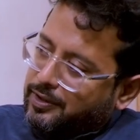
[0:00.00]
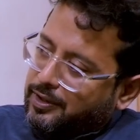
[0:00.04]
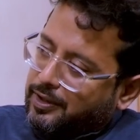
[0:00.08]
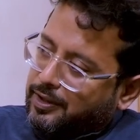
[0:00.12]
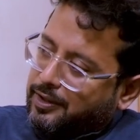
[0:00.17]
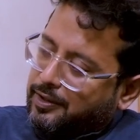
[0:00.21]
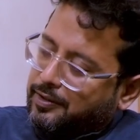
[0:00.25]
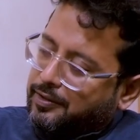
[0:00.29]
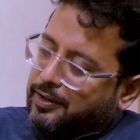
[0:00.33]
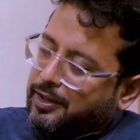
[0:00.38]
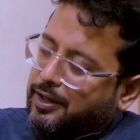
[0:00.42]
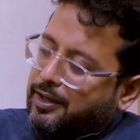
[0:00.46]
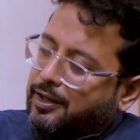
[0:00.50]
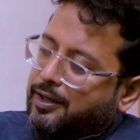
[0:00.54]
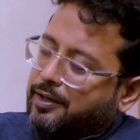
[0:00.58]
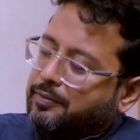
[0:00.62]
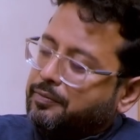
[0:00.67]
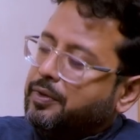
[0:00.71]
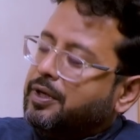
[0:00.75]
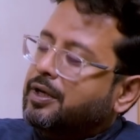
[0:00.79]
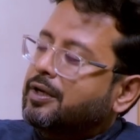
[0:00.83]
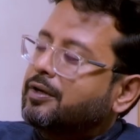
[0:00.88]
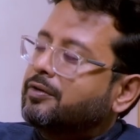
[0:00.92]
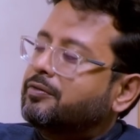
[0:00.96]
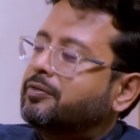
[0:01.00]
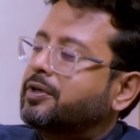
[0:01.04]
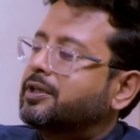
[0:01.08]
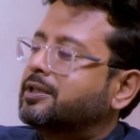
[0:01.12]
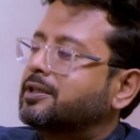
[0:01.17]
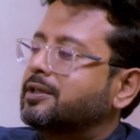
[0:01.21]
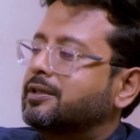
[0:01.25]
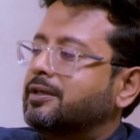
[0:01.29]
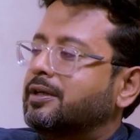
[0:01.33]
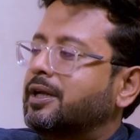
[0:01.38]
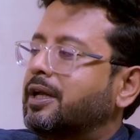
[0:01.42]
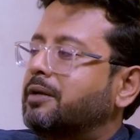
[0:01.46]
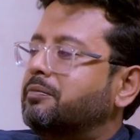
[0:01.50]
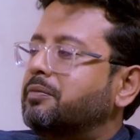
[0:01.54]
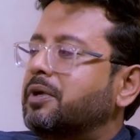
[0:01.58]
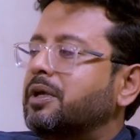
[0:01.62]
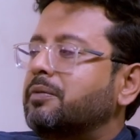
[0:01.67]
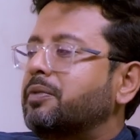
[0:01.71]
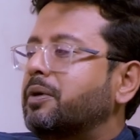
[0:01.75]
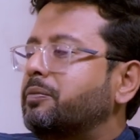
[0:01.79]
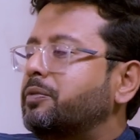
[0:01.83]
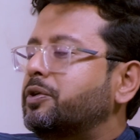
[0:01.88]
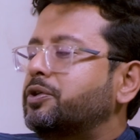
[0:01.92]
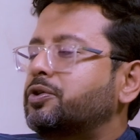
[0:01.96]
are being written and
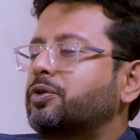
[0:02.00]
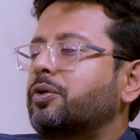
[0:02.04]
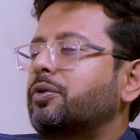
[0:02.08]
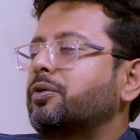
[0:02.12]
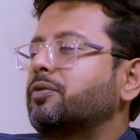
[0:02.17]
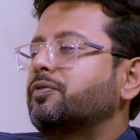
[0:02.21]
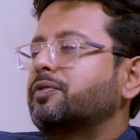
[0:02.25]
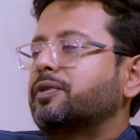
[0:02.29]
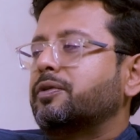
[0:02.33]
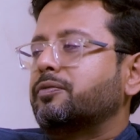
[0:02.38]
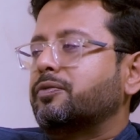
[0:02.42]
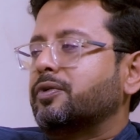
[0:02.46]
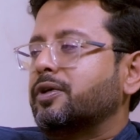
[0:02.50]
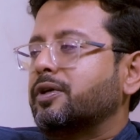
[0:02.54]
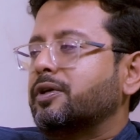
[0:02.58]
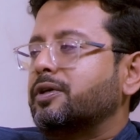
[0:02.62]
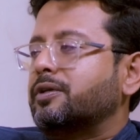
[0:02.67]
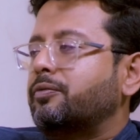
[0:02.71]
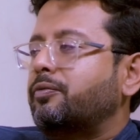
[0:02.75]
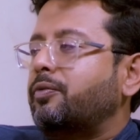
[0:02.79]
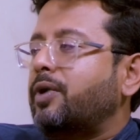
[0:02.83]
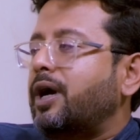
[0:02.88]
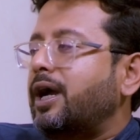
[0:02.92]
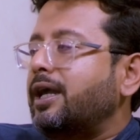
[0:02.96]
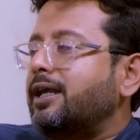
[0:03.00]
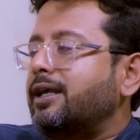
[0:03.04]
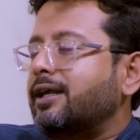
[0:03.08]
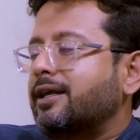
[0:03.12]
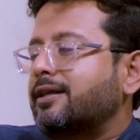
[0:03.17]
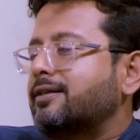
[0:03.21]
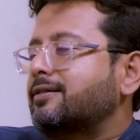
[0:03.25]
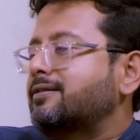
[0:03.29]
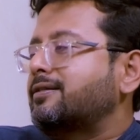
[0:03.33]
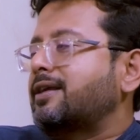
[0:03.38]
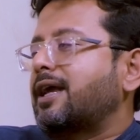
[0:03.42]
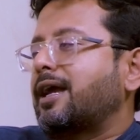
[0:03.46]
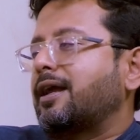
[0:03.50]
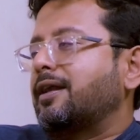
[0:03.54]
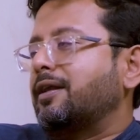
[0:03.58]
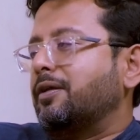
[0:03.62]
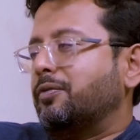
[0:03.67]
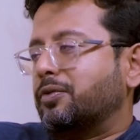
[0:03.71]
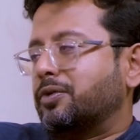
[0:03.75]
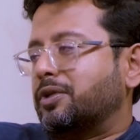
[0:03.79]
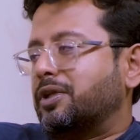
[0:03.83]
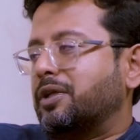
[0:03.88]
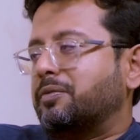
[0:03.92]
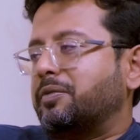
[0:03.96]
being published all over the world, why exactly
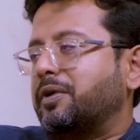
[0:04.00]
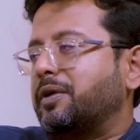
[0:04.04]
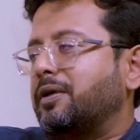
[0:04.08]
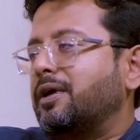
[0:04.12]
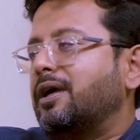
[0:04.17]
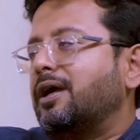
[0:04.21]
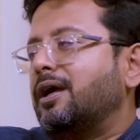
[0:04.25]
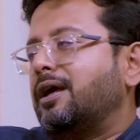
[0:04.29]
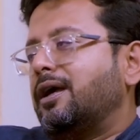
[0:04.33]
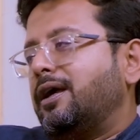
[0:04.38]
would they be